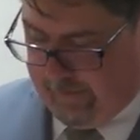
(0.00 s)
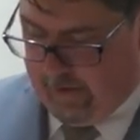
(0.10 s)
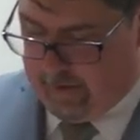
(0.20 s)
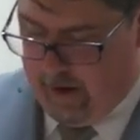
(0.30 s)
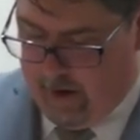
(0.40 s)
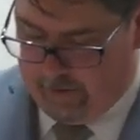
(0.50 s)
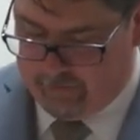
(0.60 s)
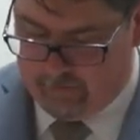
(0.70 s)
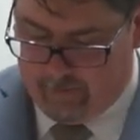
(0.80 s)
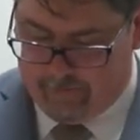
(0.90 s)
the
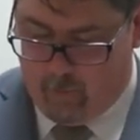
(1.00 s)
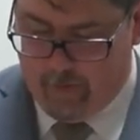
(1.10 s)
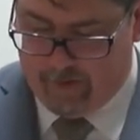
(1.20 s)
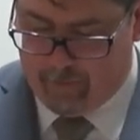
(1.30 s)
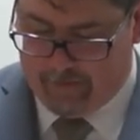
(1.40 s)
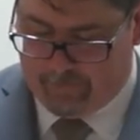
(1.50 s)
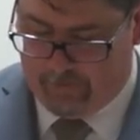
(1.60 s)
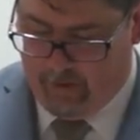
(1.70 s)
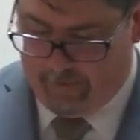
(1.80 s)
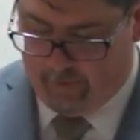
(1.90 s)
concoction of ointments
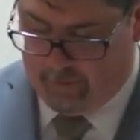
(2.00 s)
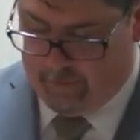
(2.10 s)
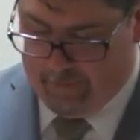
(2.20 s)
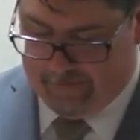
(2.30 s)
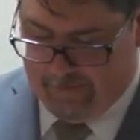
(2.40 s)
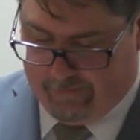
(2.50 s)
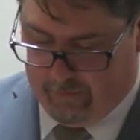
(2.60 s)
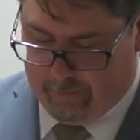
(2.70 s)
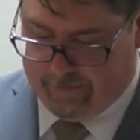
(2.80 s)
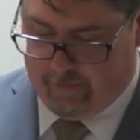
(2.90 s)
and other
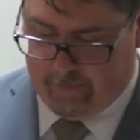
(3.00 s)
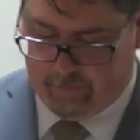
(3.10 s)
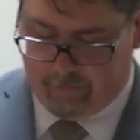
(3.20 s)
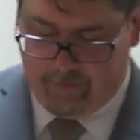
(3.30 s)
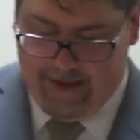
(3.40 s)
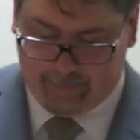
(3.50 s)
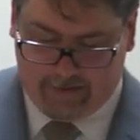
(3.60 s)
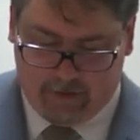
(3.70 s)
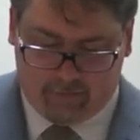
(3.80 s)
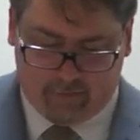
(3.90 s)
medicinal materials for
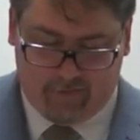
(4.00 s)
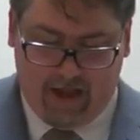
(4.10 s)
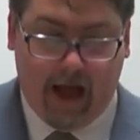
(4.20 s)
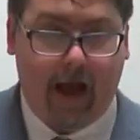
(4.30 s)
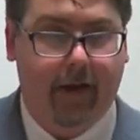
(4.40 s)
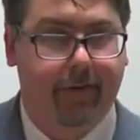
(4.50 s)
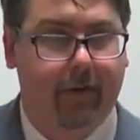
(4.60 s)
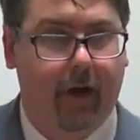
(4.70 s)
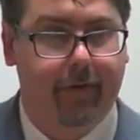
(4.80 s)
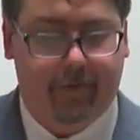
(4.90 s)
application to the eyes
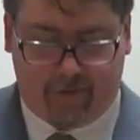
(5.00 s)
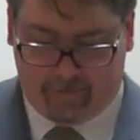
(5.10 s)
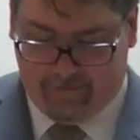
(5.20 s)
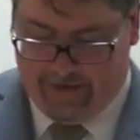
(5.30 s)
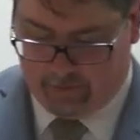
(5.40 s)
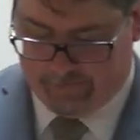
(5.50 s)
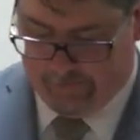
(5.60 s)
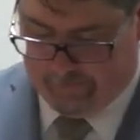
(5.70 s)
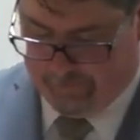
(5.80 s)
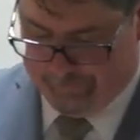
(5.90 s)
and other sense
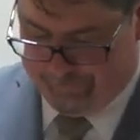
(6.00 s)
faculties.